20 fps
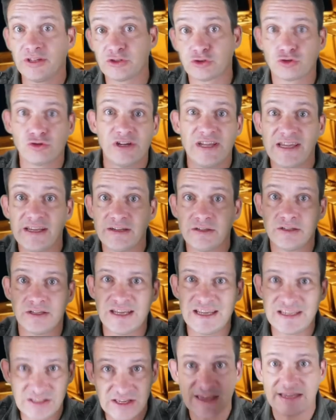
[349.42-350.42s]
this train
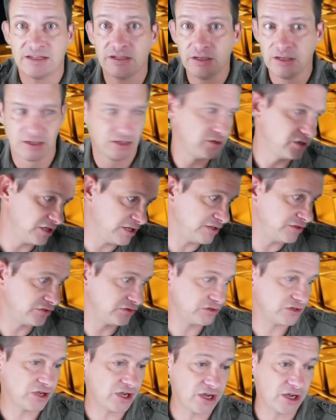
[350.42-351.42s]
is in
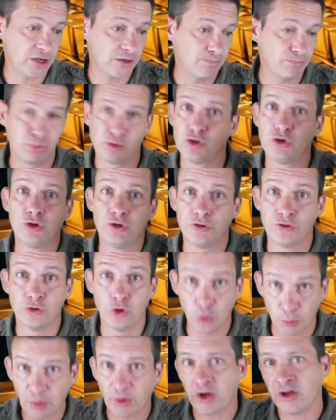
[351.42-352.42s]
is blown
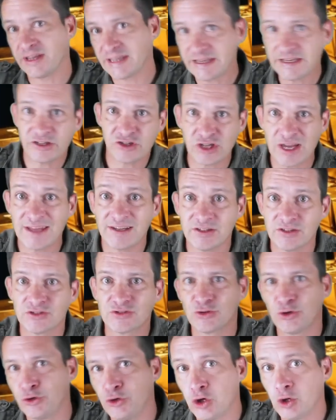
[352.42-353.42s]
up at each end
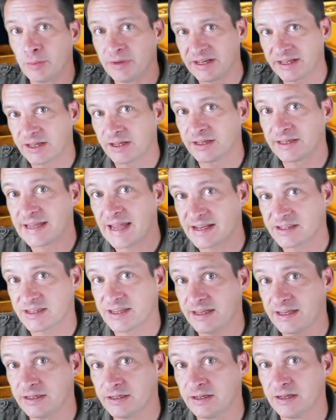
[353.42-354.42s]
so nobody can get
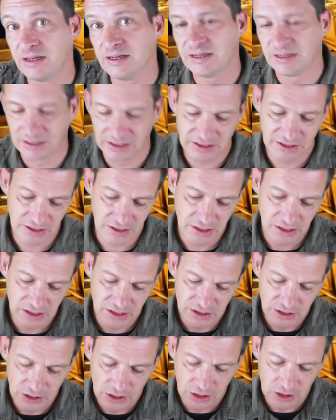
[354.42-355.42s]
in.
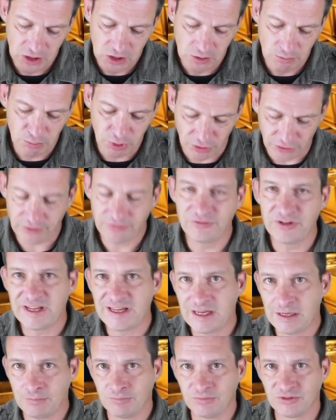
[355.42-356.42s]
But they've
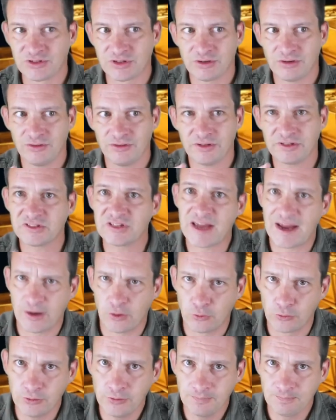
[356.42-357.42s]
named the
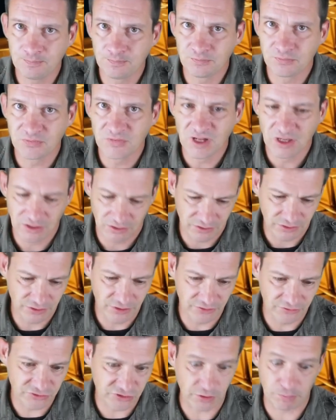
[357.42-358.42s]
town,
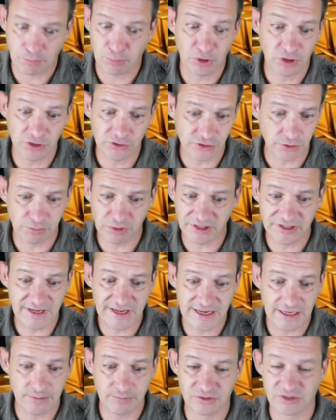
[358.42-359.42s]
they've supposedly
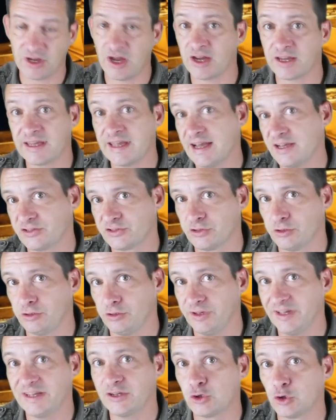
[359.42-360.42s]
named a
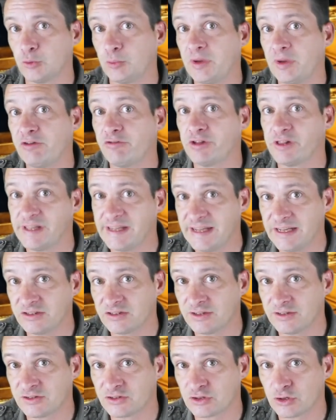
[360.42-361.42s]
castle it could be
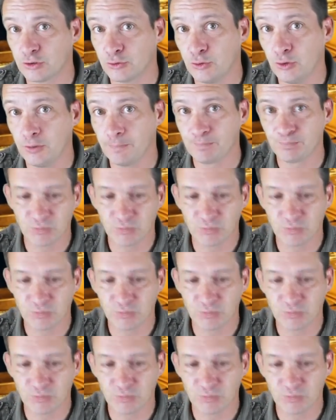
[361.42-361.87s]
related to,